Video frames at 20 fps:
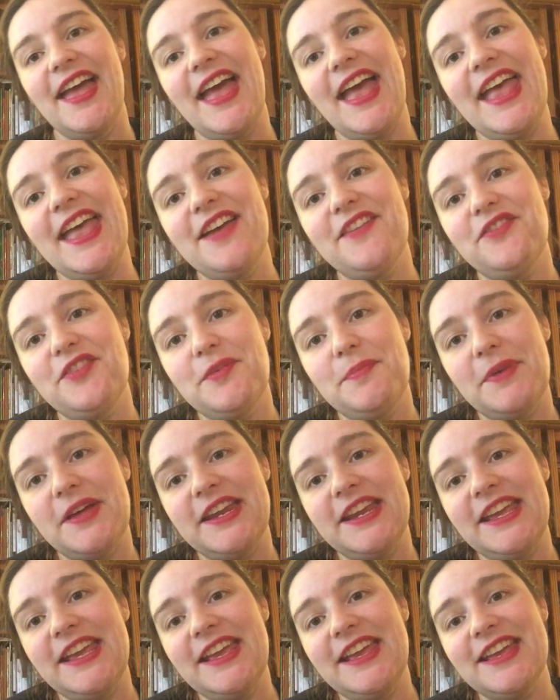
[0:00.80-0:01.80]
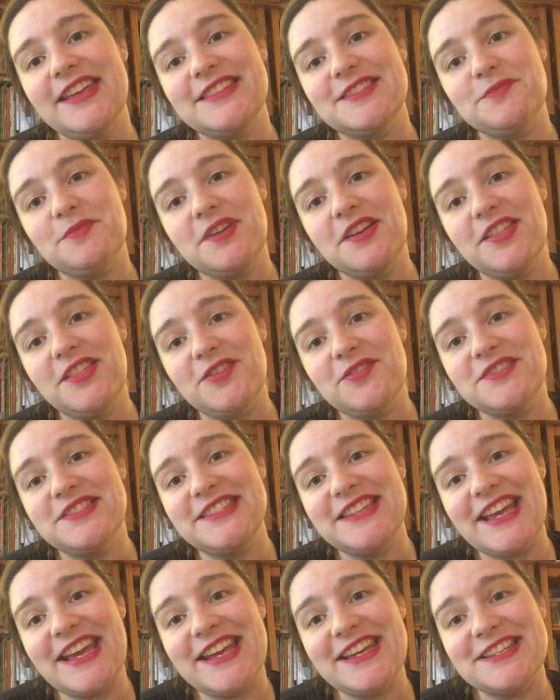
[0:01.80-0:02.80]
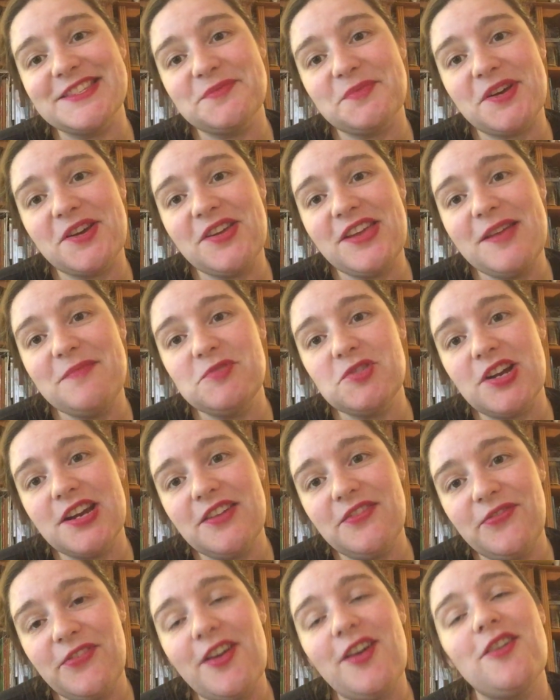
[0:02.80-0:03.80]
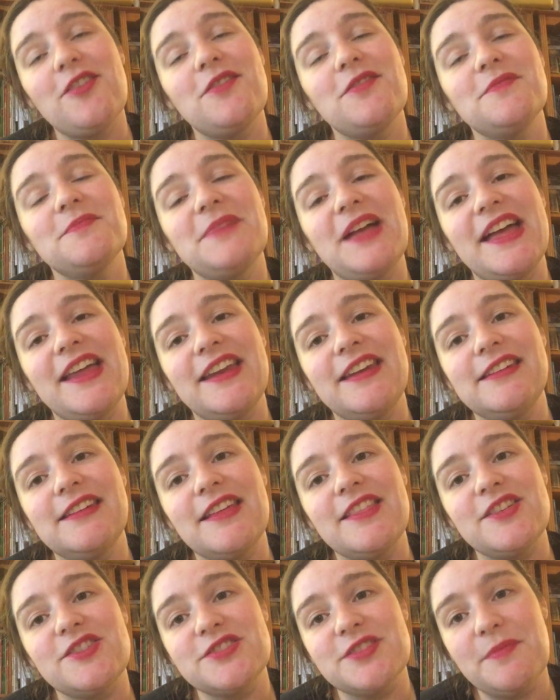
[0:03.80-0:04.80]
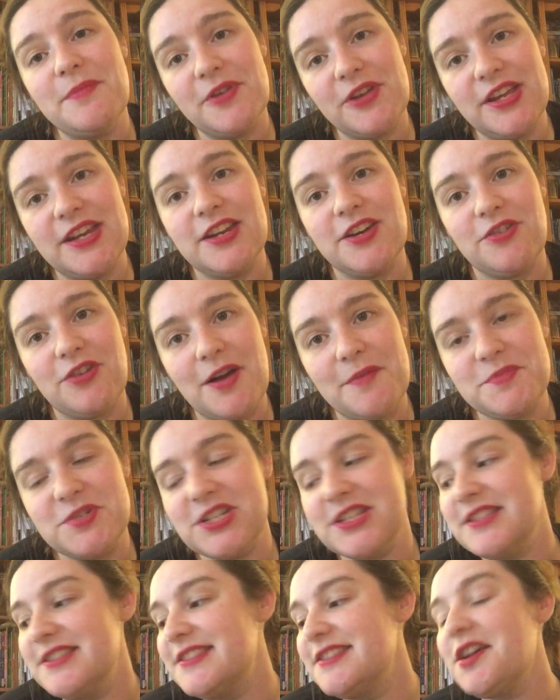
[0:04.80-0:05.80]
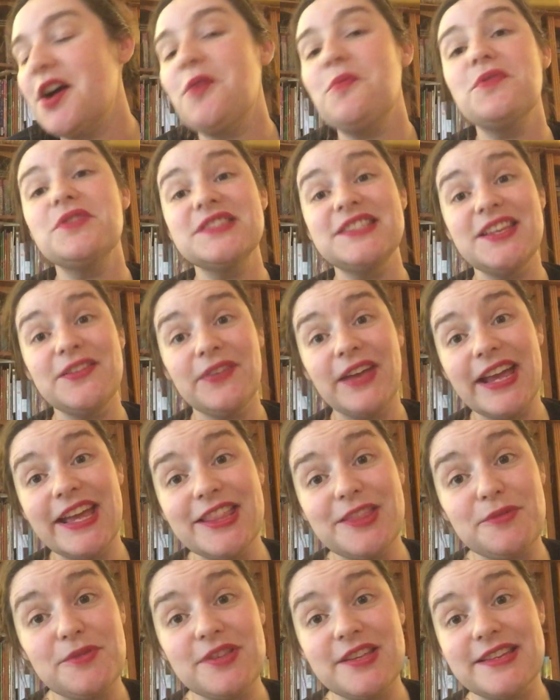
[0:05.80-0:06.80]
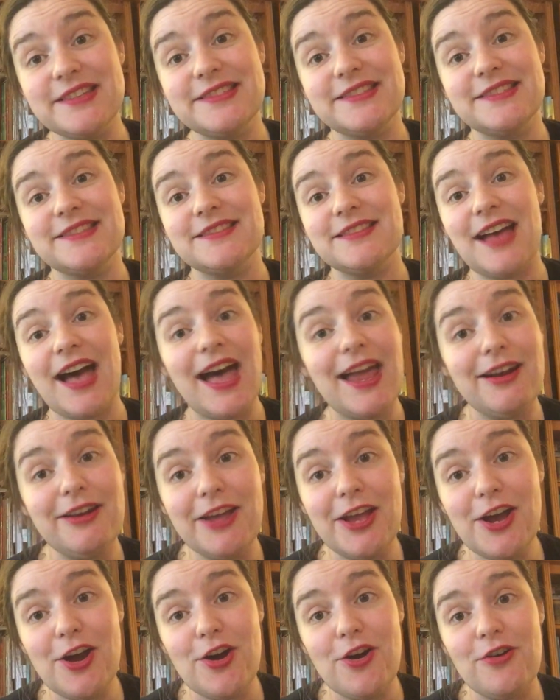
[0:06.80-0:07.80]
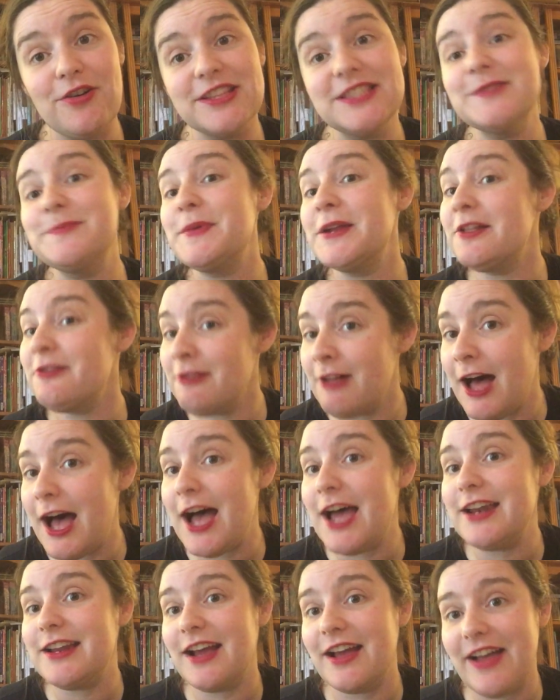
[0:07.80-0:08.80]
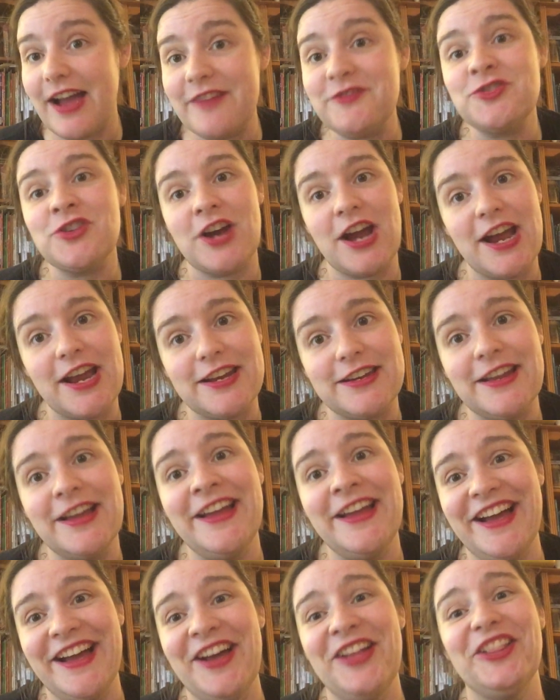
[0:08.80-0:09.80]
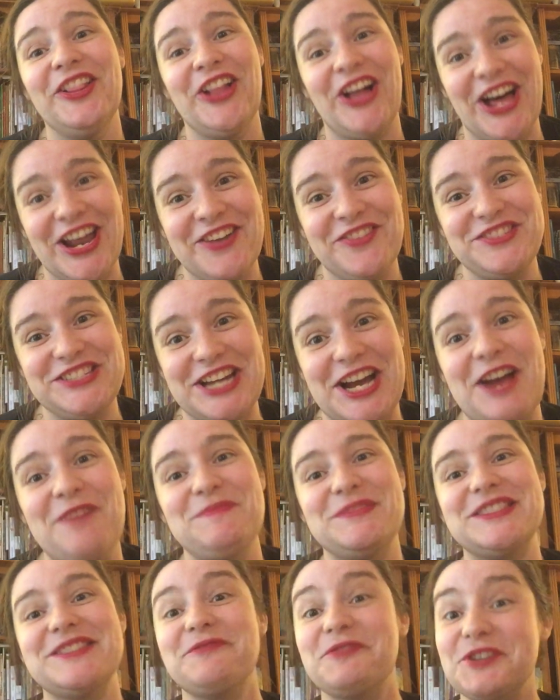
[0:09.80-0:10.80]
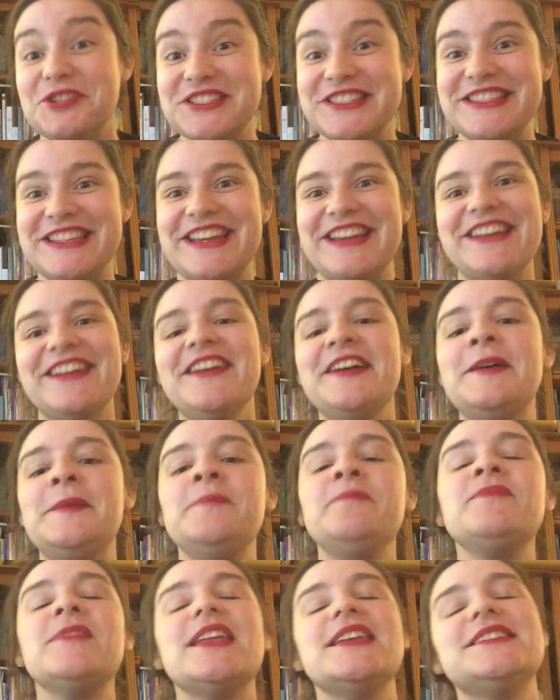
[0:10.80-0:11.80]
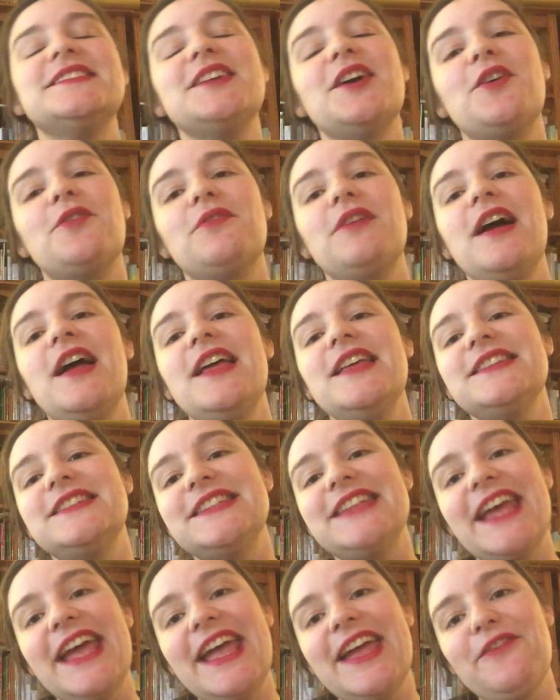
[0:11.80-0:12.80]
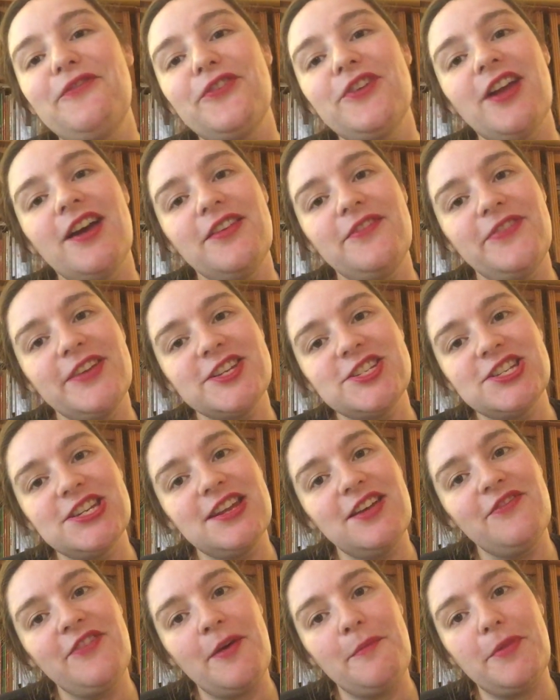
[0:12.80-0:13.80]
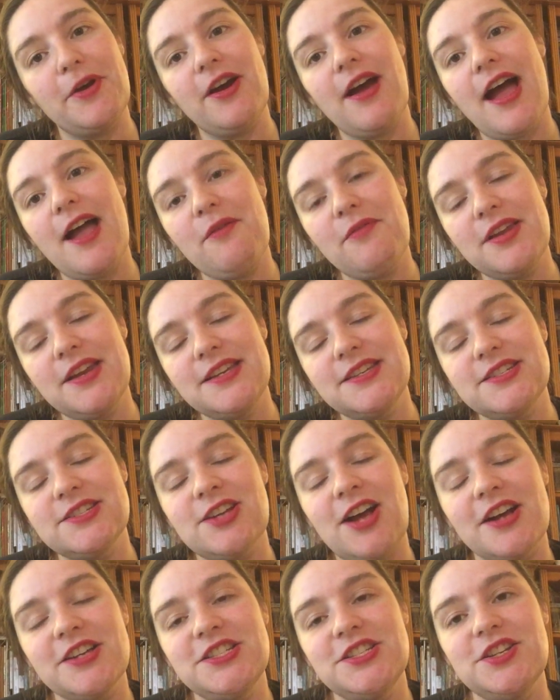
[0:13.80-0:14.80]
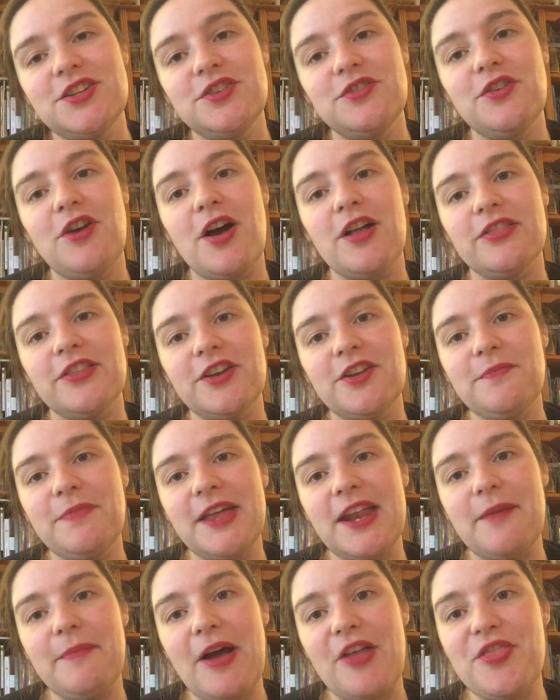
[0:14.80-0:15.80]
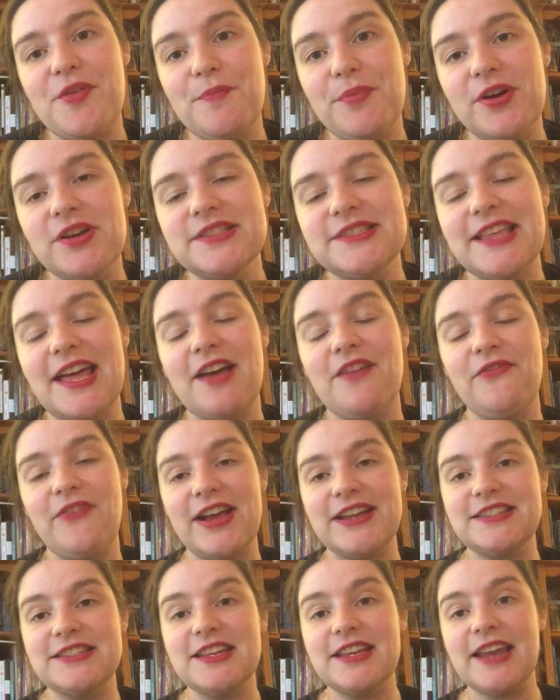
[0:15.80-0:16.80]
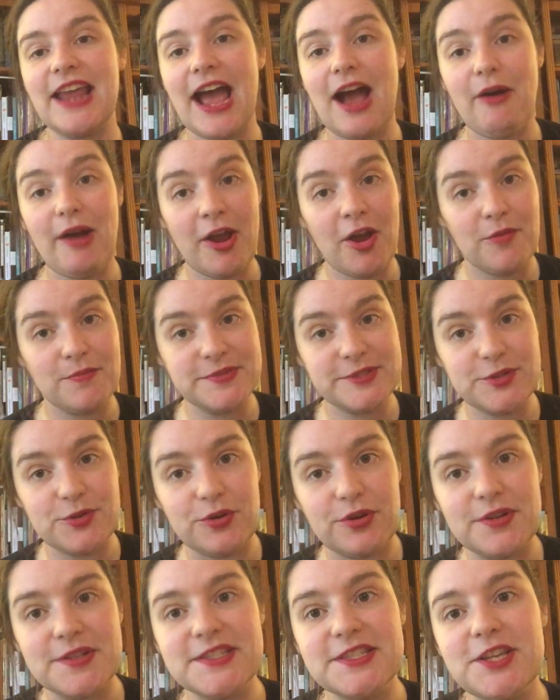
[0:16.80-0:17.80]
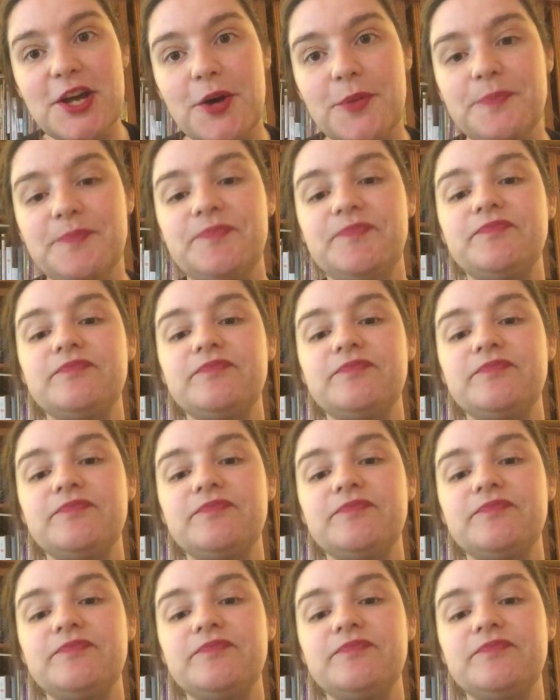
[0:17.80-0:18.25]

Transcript: hey everybody, it's one of those days where you keep trying to film and there's a million interruptions. So we'll see if I get through this. I don't know. It's been a lot. I've tried a lot of times. We'll see. So today for Nonfiction November, I wanted to talk to you a little bit about the books that affected how I homeschool. So